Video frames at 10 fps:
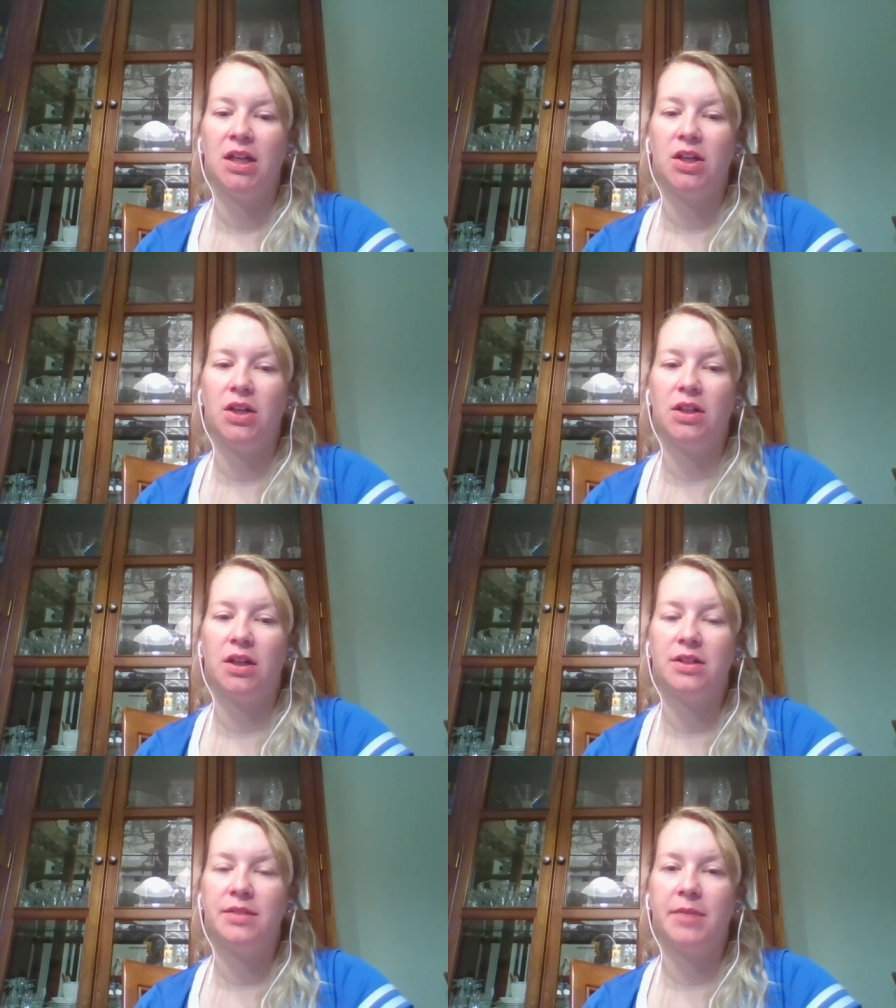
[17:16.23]
Good
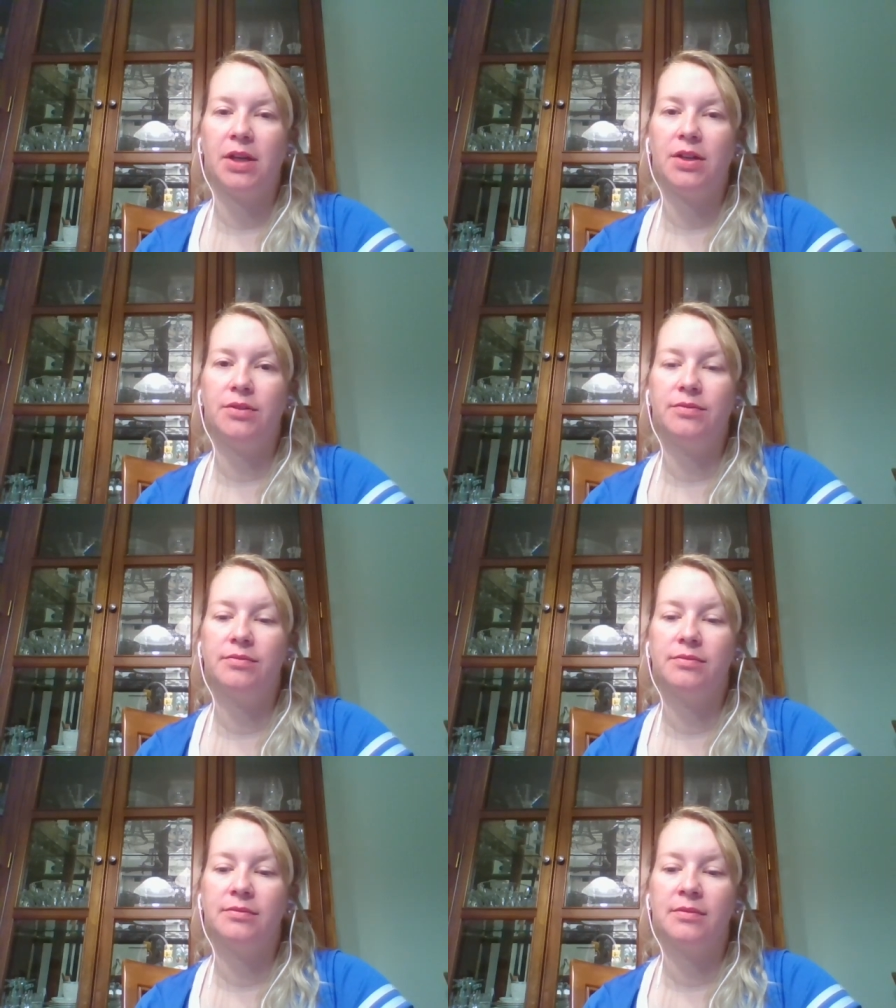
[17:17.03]
luck tomorrow.
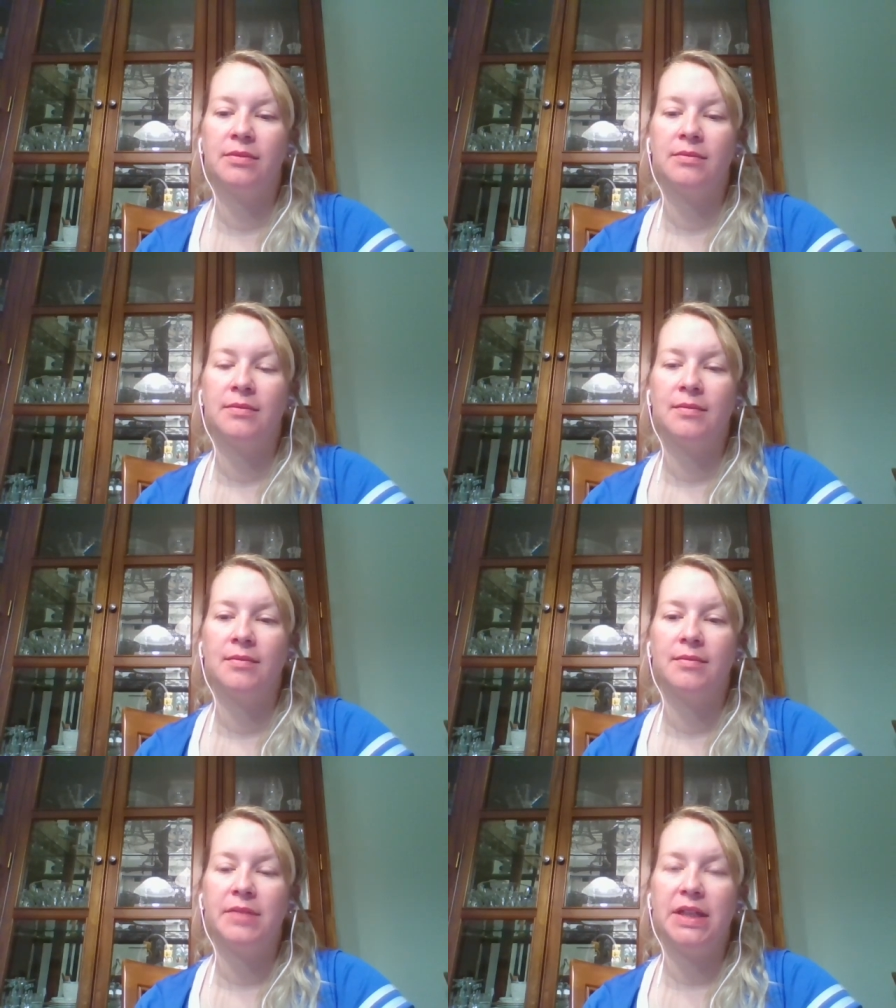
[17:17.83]

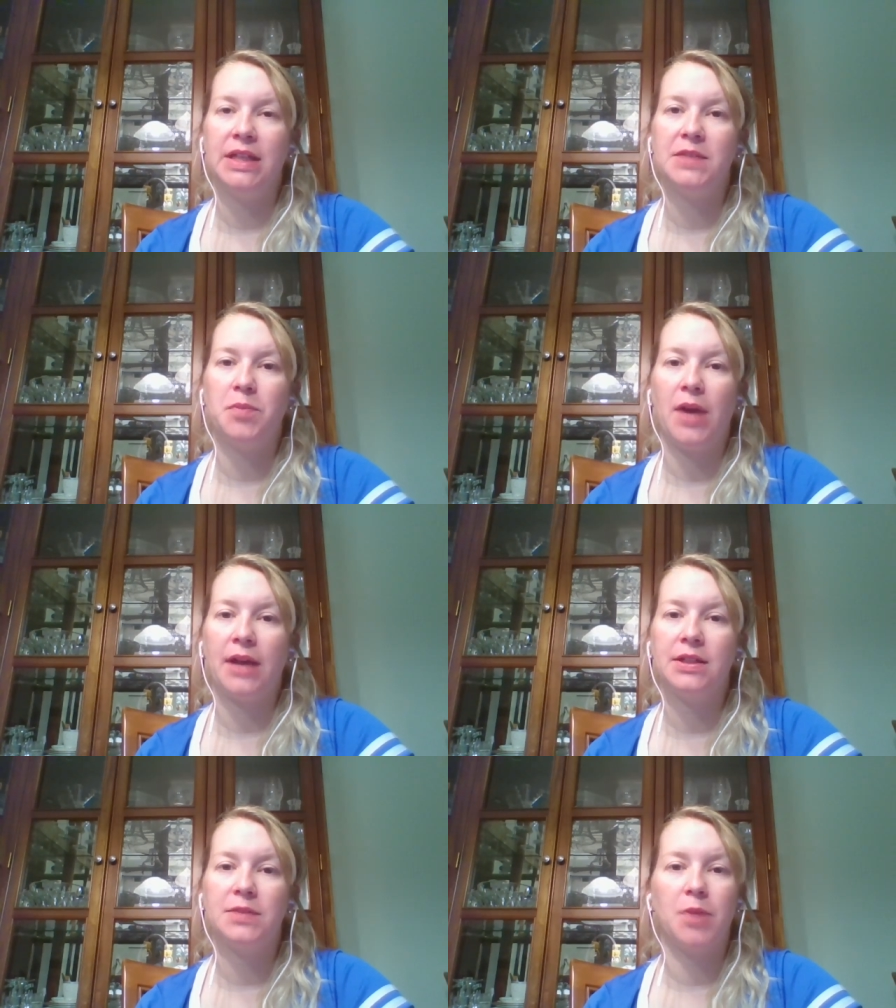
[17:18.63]
Please
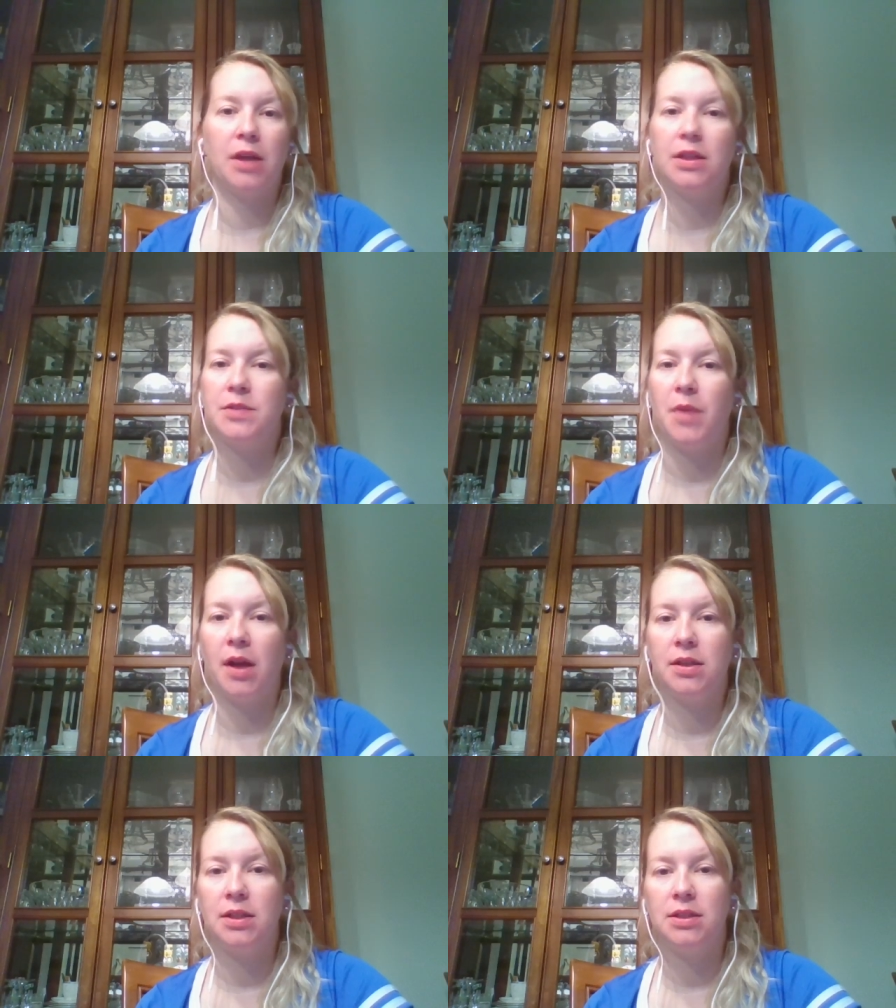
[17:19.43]
practice, practice,
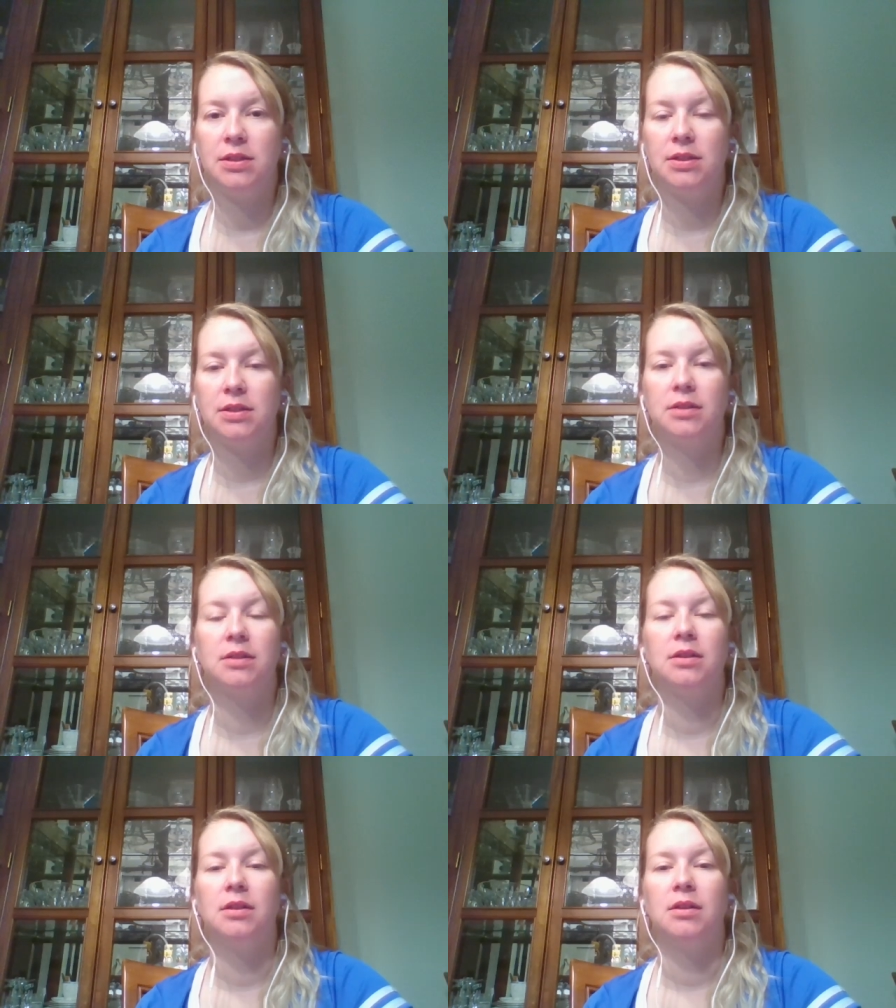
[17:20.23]
practice.
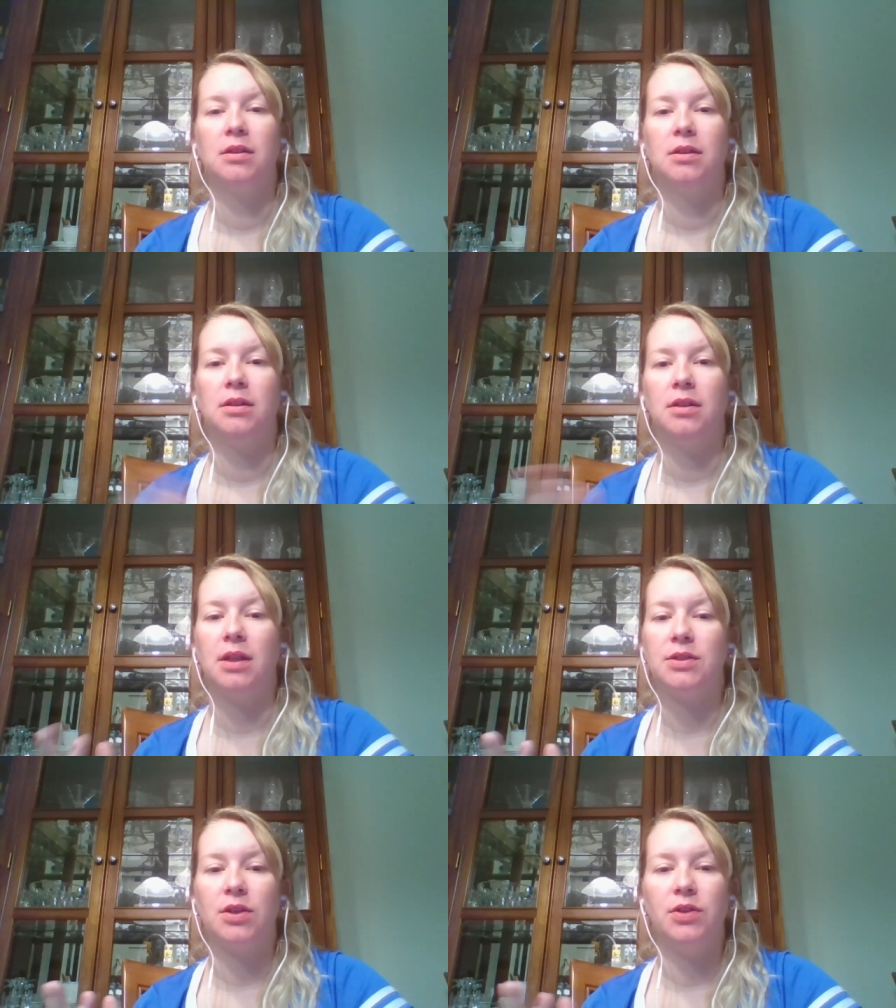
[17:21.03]

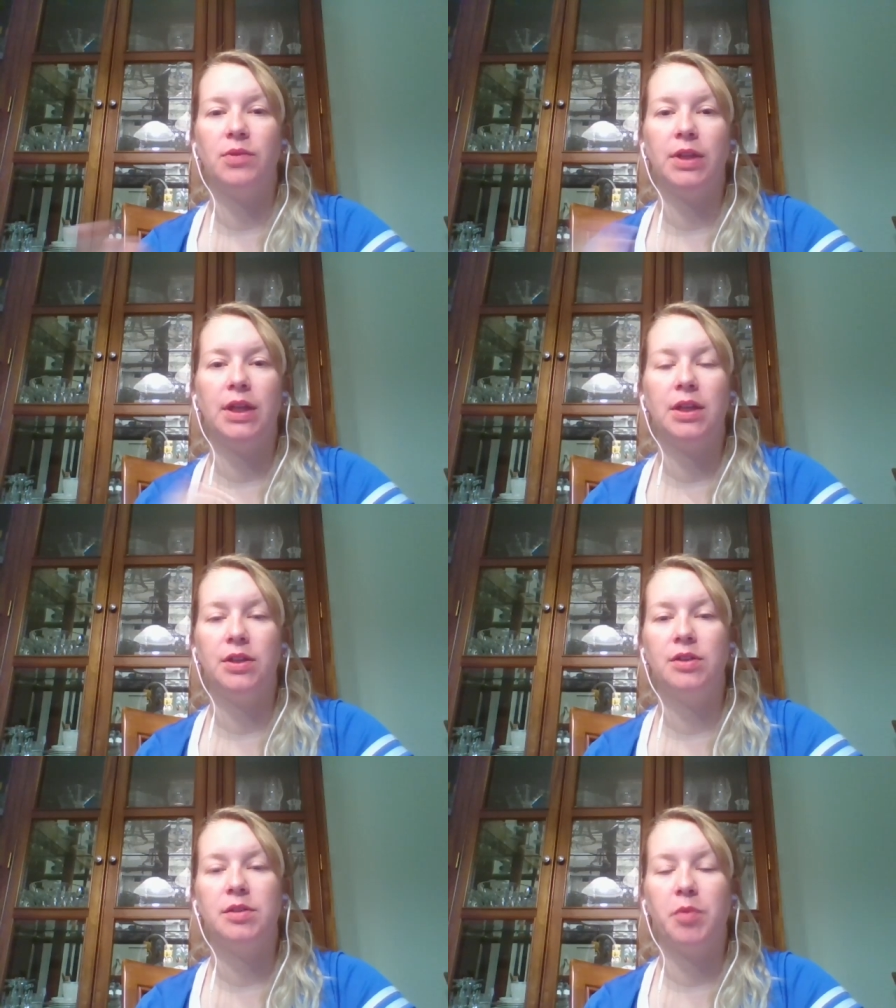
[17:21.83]
That's all you really can
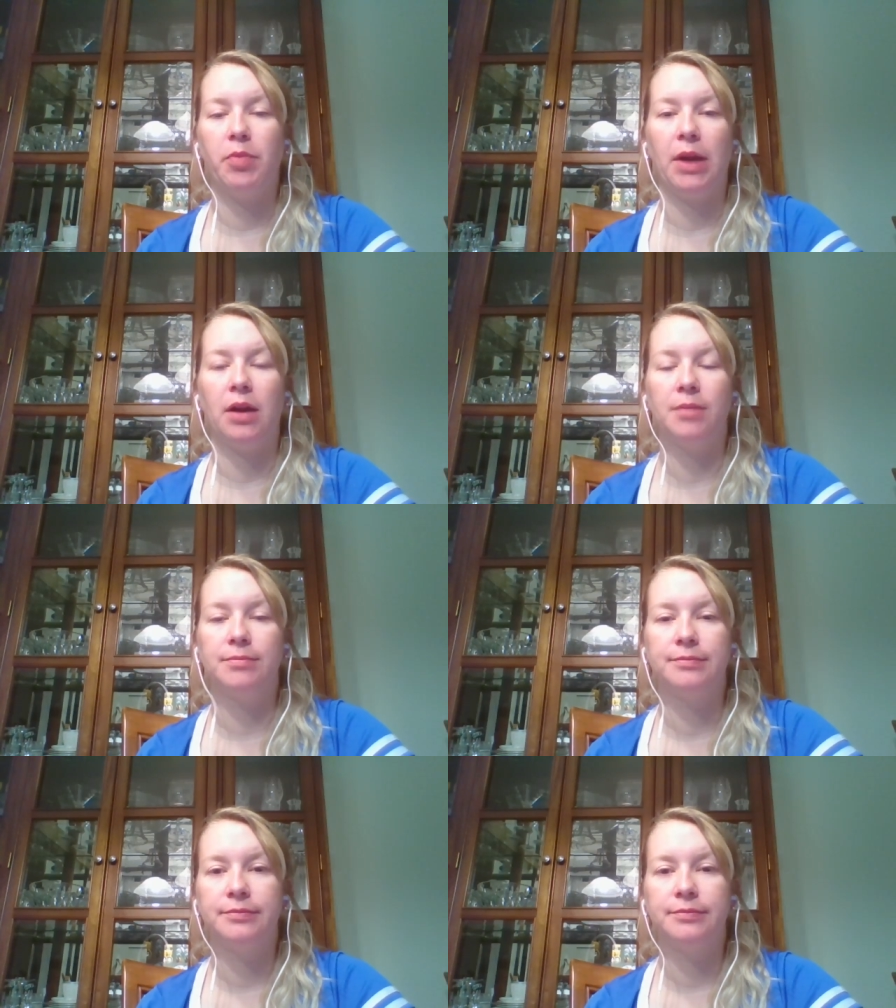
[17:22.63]
do to prepare.